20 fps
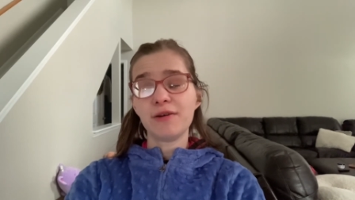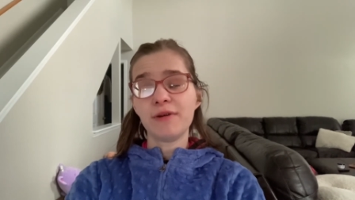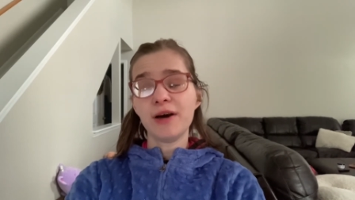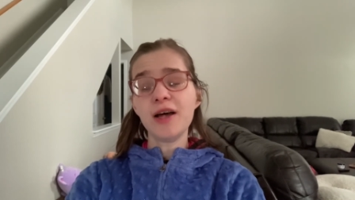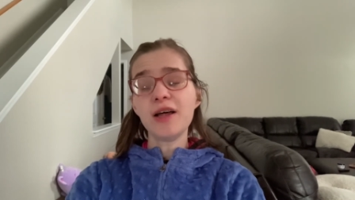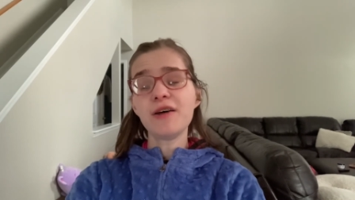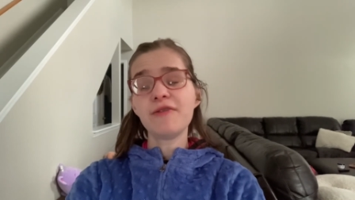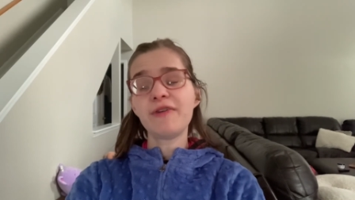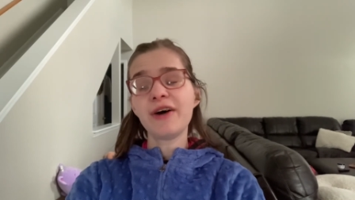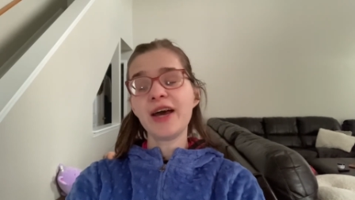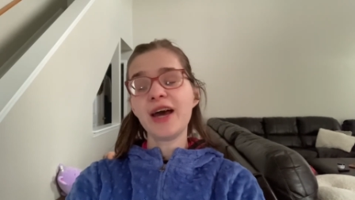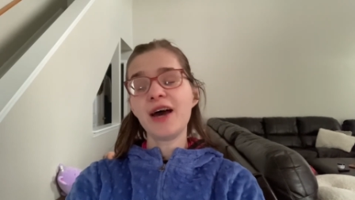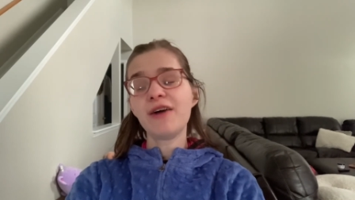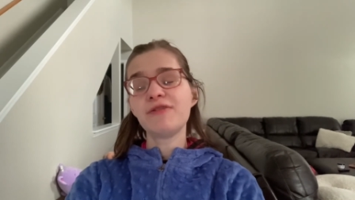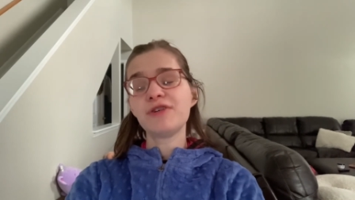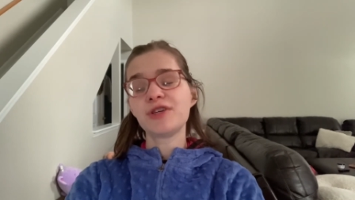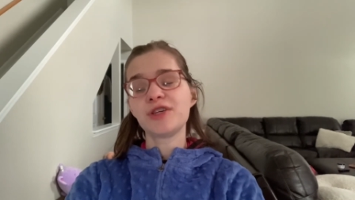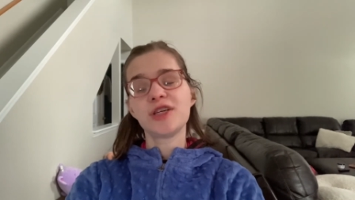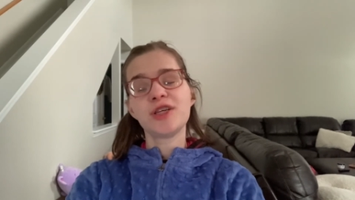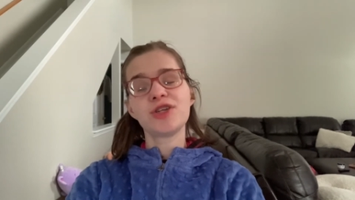Well, if I have
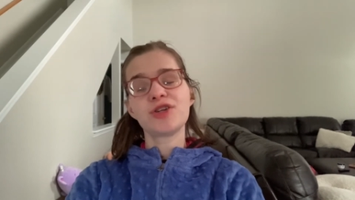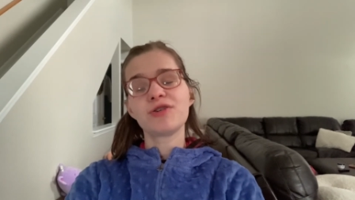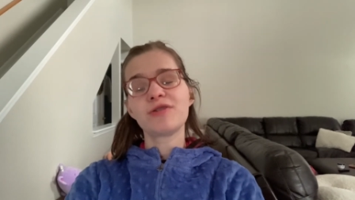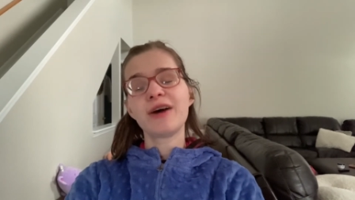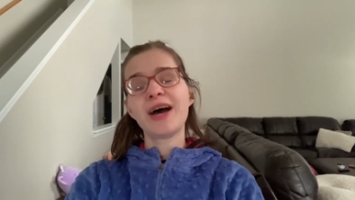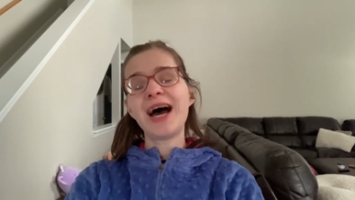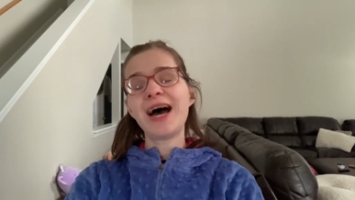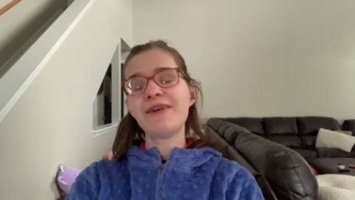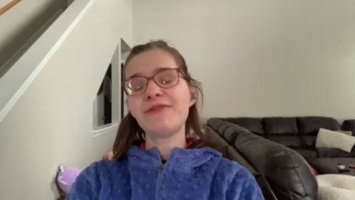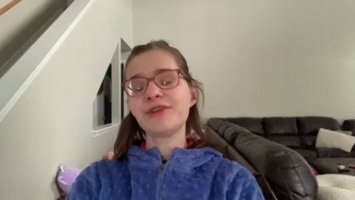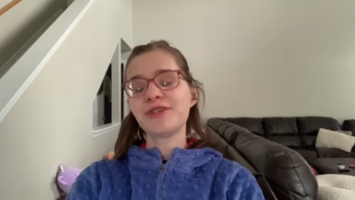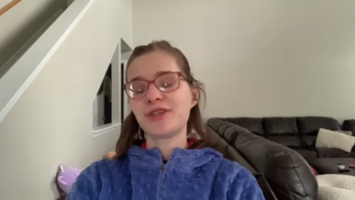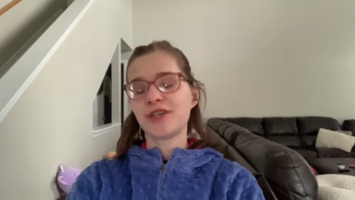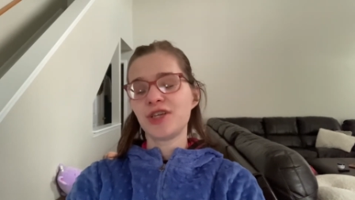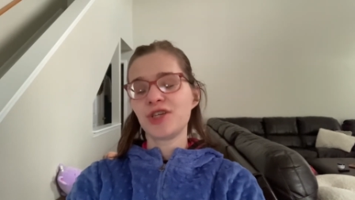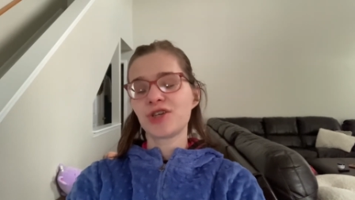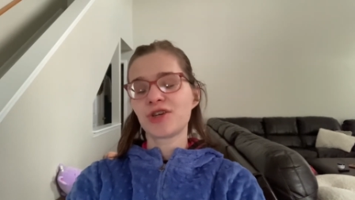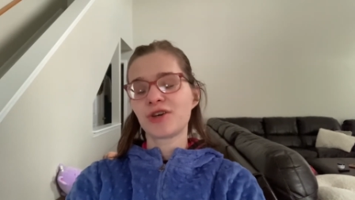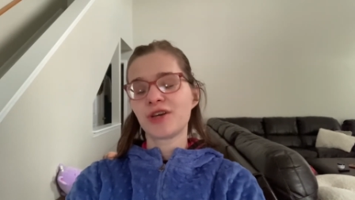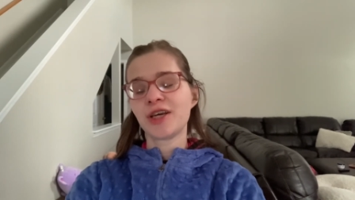a seizure, I have a
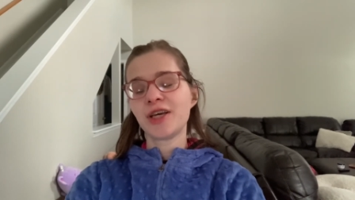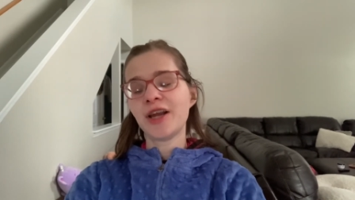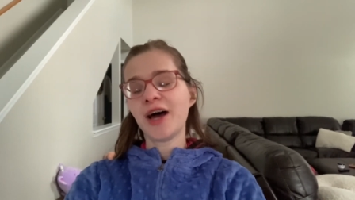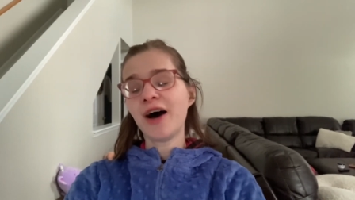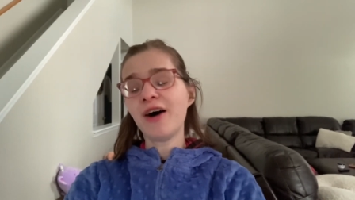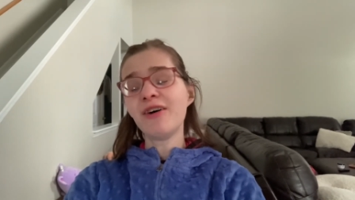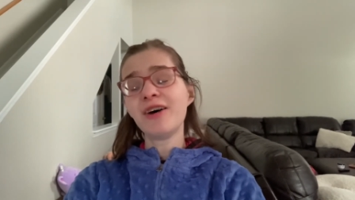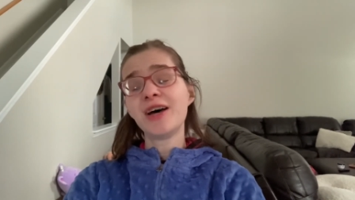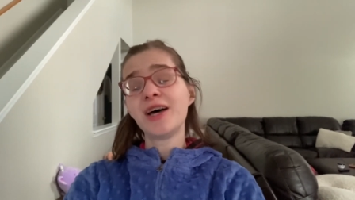seizure, you know?